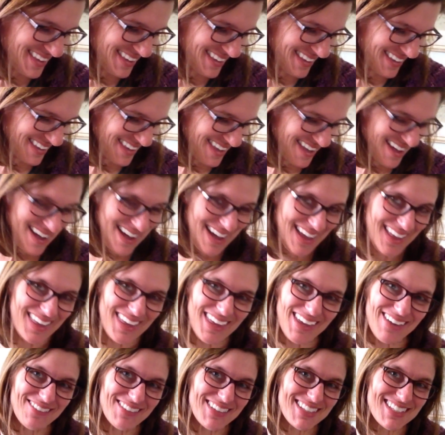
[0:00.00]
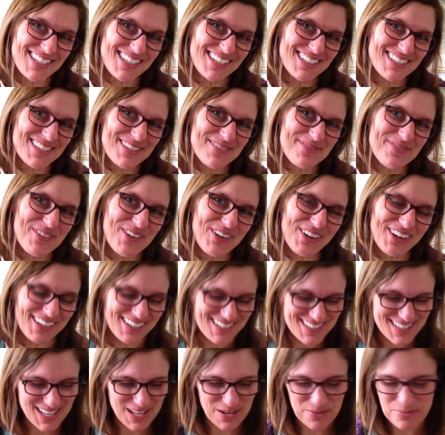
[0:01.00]
yeah, I can't wait to get some more
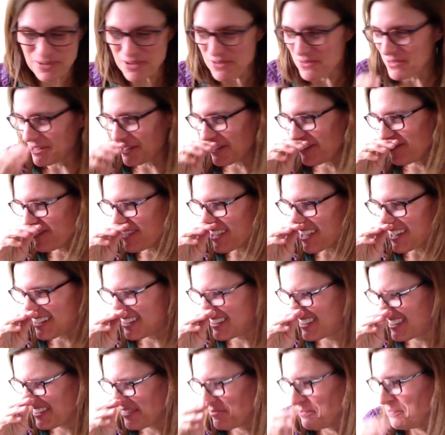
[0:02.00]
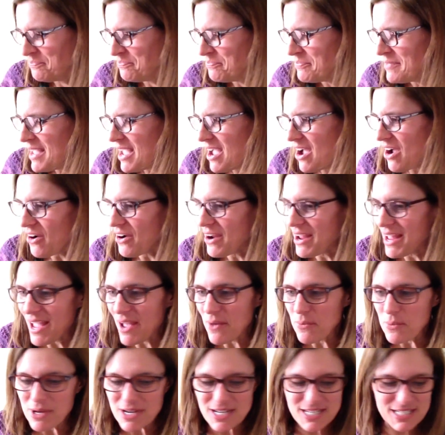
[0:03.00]
because that'll be really fun. All right,
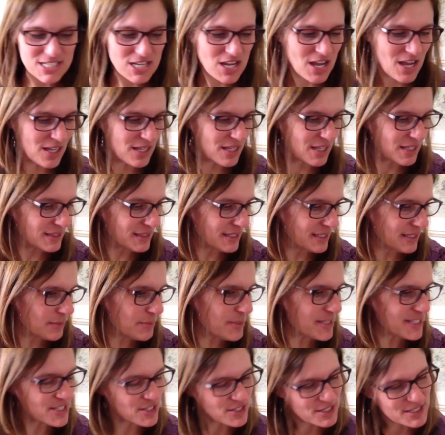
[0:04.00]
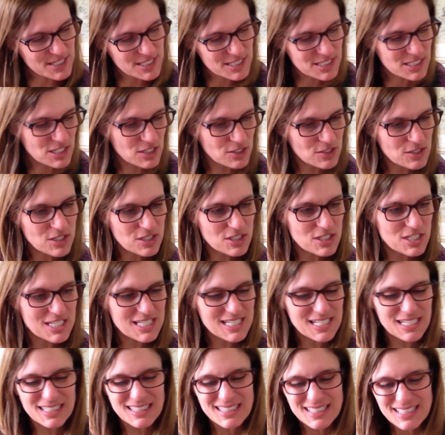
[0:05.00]
I want to talk a little bit. So I showed you
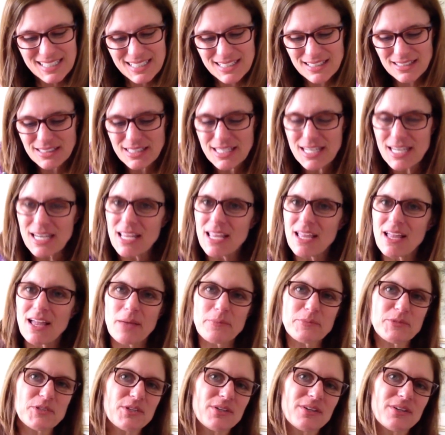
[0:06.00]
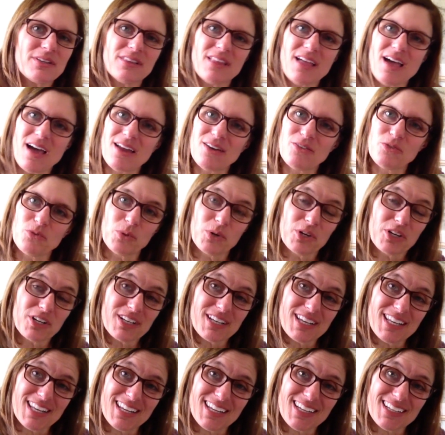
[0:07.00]
just a little knitting. I'm doing a lot of work
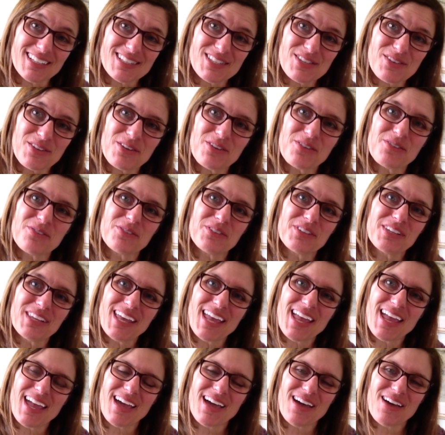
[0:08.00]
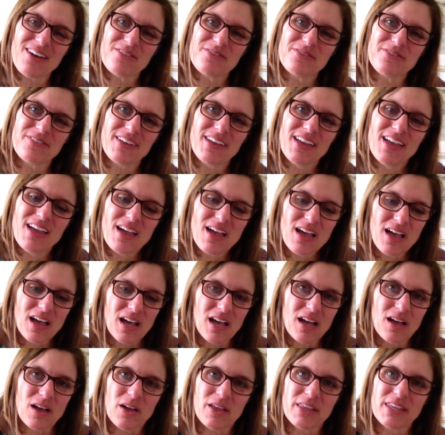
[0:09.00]
knitting, so I don't really have
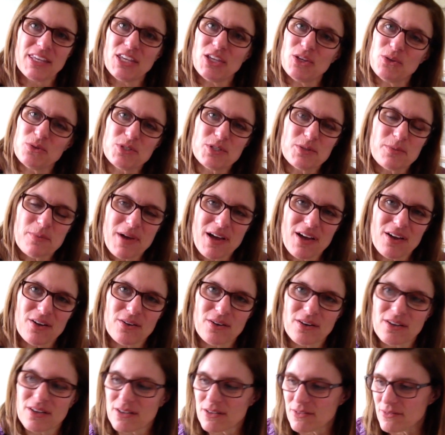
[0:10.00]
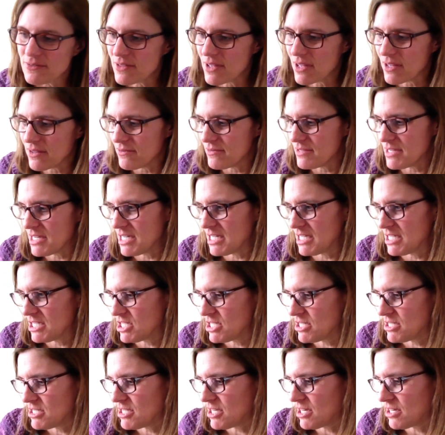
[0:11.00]
a huge amount of knitting
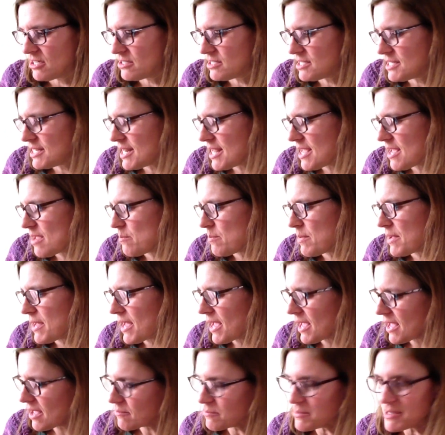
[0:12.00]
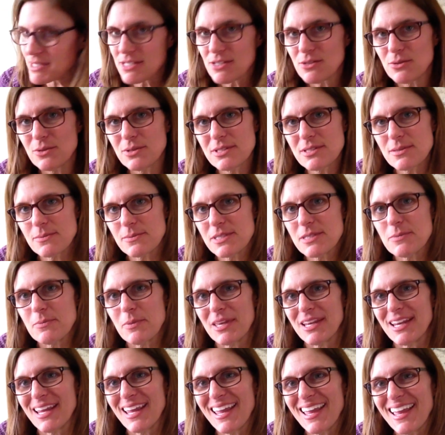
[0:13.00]
to share today, but I have been doing some
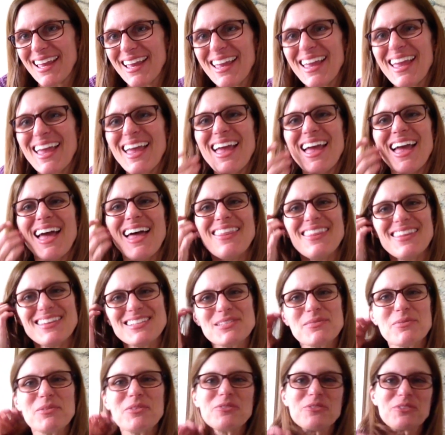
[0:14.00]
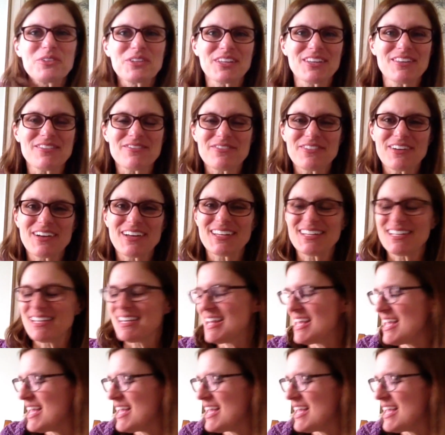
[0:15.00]
spinning, and that's been really fun.